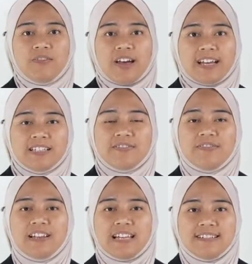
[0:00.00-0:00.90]
For active
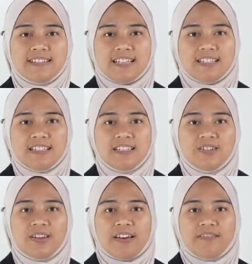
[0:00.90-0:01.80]
relay
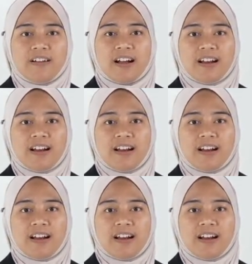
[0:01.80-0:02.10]
stations, you have